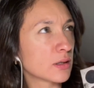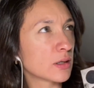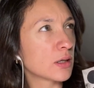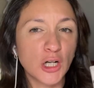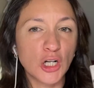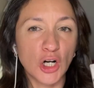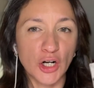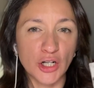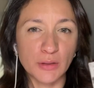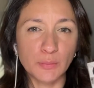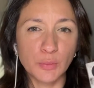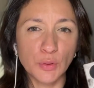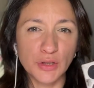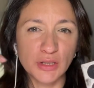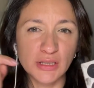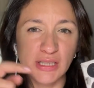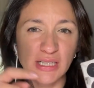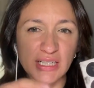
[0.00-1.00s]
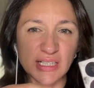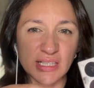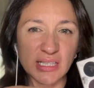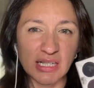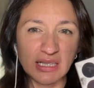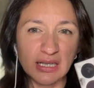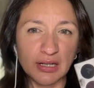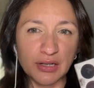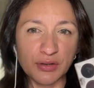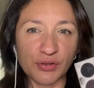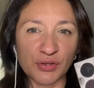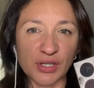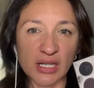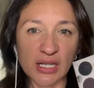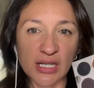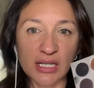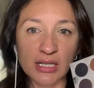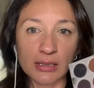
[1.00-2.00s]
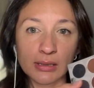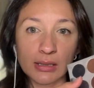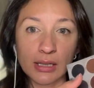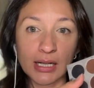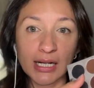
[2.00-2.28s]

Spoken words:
Cardboard? Is that how you say it?